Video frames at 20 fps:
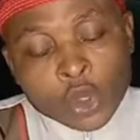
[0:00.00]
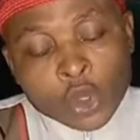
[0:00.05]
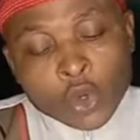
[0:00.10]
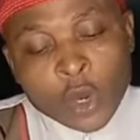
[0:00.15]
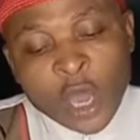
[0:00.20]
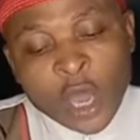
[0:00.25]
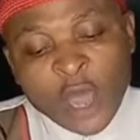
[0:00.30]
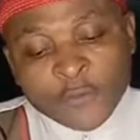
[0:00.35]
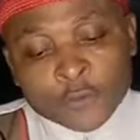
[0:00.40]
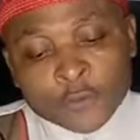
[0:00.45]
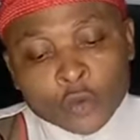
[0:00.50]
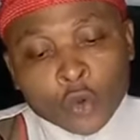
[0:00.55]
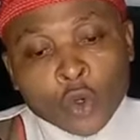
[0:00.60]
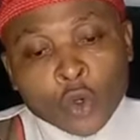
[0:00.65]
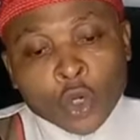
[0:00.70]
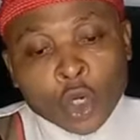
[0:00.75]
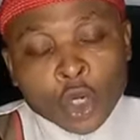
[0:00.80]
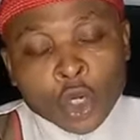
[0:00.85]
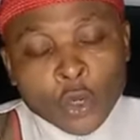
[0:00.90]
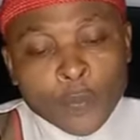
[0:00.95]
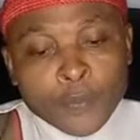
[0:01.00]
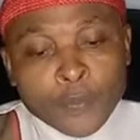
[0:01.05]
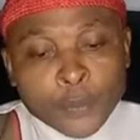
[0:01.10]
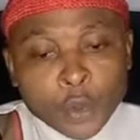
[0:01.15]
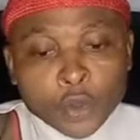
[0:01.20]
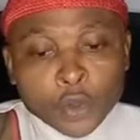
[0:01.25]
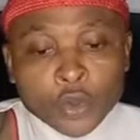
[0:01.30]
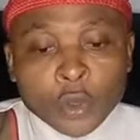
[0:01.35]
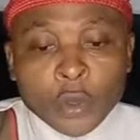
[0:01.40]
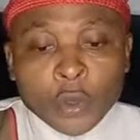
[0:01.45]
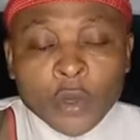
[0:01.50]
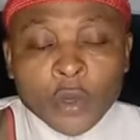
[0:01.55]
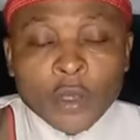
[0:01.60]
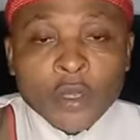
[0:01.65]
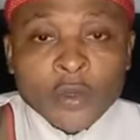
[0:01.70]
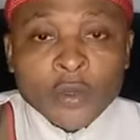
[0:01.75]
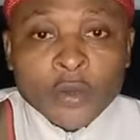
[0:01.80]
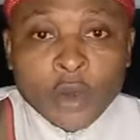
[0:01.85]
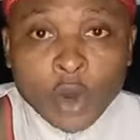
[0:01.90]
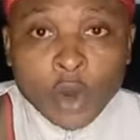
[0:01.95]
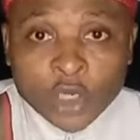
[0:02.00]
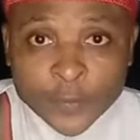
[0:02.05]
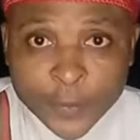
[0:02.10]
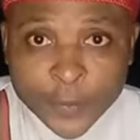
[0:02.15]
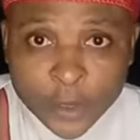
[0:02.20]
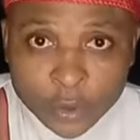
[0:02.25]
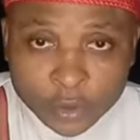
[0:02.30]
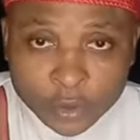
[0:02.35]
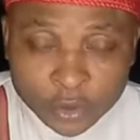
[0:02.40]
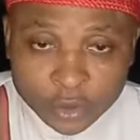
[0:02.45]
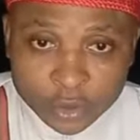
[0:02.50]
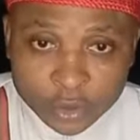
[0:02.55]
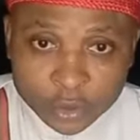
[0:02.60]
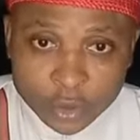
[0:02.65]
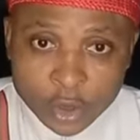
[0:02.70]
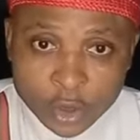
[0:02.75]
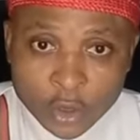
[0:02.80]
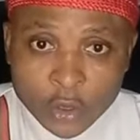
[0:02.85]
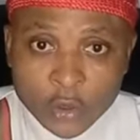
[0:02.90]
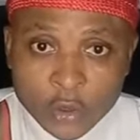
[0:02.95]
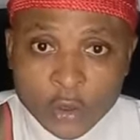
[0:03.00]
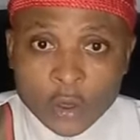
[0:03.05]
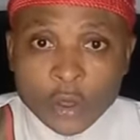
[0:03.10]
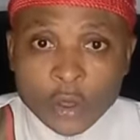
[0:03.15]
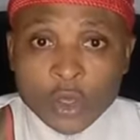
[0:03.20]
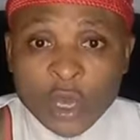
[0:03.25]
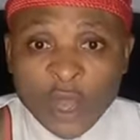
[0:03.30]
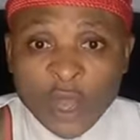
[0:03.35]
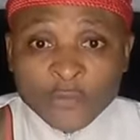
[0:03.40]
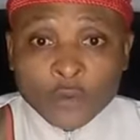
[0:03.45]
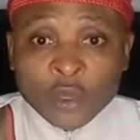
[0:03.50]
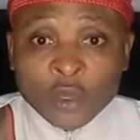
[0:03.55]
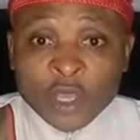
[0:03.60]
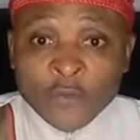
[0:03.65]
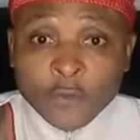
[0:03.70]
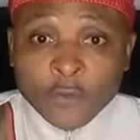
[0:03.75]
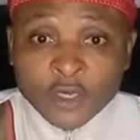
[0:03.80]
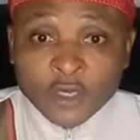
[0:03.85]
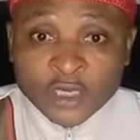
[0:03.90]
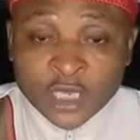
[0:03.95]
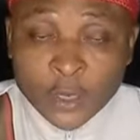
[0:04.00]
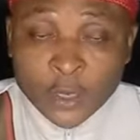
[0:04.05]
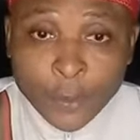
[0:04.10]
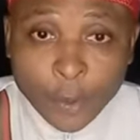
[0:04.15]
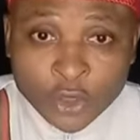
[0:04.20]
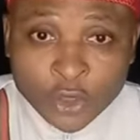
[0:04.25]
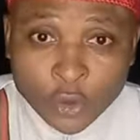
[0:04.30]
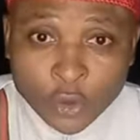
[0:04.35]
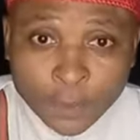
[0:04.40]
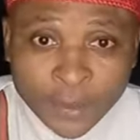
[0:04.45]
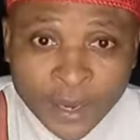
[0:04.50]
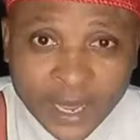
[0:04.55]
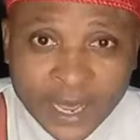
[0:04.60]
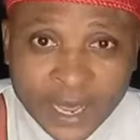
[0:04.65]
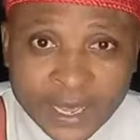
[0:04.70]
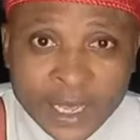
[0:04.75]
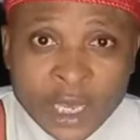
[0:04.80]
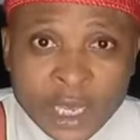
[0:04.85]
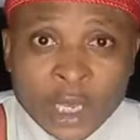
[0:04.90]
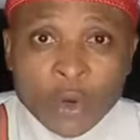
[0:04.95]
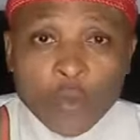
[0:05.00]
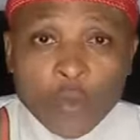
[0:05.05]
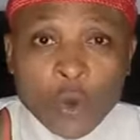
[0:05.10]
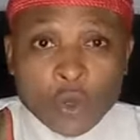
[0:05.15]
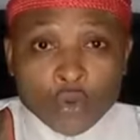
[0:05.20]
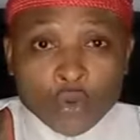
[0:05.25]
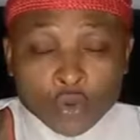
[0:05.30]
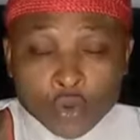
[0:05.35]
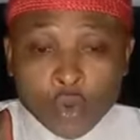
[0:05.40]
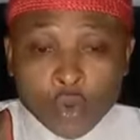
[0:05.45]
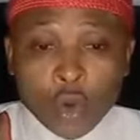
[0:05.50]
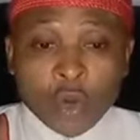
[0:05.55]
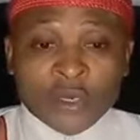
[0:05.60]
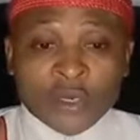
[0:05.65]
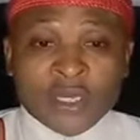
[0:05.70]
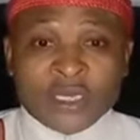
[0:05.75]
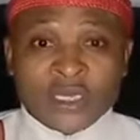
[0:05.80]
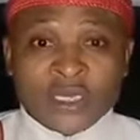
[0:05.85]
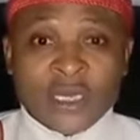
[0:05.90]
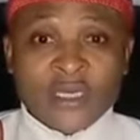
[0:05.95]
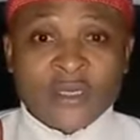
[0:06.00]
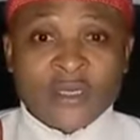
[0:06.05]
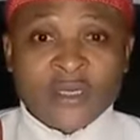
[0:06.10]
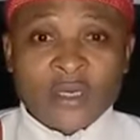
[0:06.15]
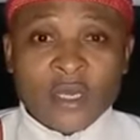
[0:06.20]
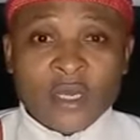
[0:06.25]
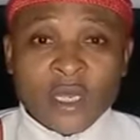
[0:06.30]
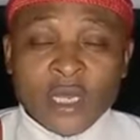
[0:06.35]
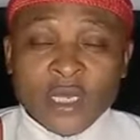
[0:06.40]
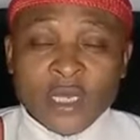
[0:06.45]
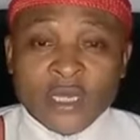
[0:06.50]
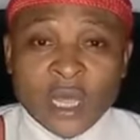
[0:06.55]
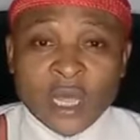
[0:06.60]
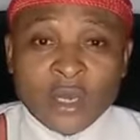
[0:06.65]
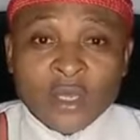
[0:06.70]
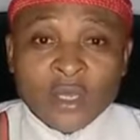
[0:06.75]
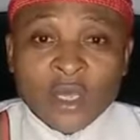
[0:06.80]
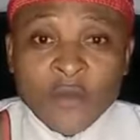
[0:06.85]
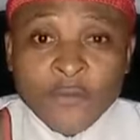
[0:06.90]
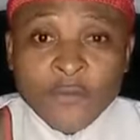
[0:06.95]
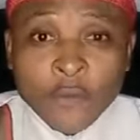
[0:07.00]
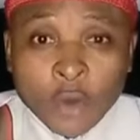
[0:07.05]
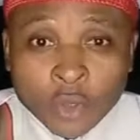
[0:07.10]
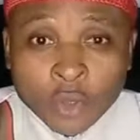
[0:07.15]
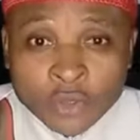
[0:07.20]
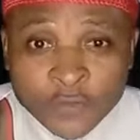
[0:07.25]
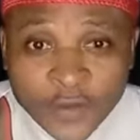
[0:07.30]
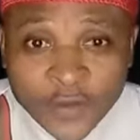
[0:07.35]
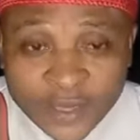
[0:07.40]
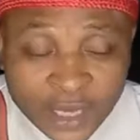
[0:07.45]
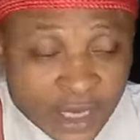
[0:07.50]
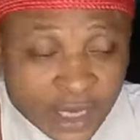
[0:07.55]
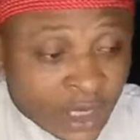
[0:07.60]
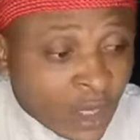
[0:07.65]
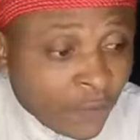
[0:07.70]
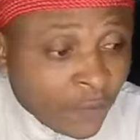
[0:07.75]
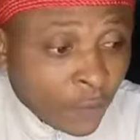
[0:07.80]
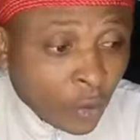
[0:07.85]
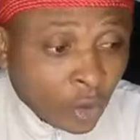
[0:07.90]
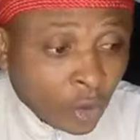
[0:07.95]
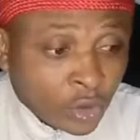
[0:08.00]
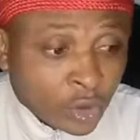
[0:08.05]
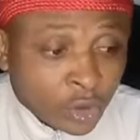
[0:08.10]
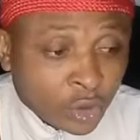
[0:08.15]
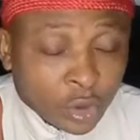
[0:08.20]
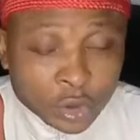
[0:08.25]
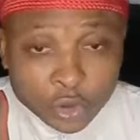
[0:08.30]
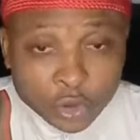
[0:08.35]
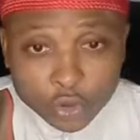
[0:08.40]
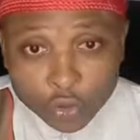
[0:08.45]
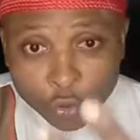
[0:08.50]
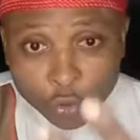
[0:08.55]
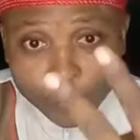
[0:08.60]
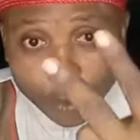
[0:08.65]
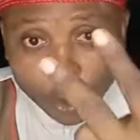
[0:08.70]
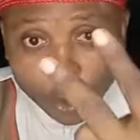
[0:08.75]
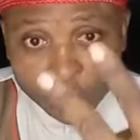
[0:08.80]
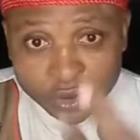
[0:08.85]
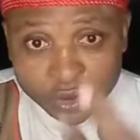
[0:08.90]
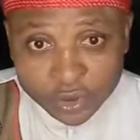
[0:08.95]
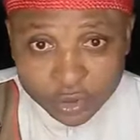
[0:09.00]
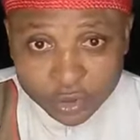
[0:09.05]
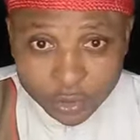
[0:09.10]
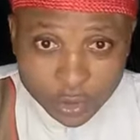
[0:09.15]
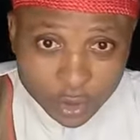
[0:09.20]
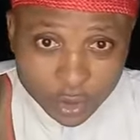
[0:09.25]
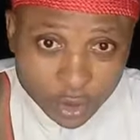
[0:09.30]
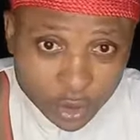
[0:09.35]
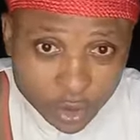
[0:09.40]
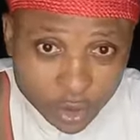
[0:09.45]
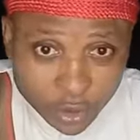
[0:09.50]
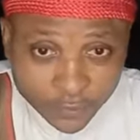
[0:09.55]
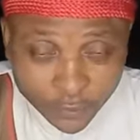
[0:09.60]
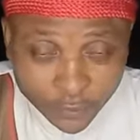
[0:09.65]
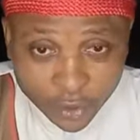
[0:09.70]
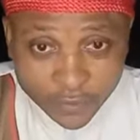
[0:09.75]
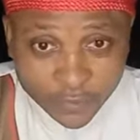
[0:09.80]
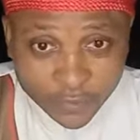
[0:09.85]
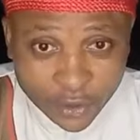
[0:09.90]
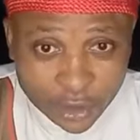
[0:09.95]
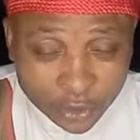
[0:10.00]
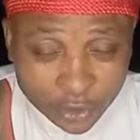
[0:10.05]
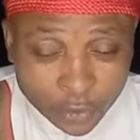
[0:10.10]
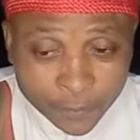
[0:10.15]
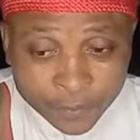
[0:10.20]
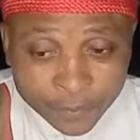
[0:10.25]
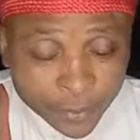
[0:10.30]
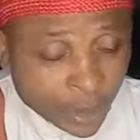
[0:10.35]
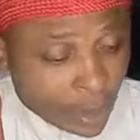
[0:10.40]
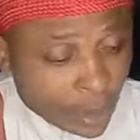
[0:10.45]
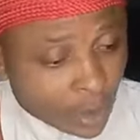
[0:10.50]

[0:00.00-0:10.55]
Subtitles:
You have to build hospitals. You have to give us steady power supply. When you do all these things, then finally give us toolbox for referendum.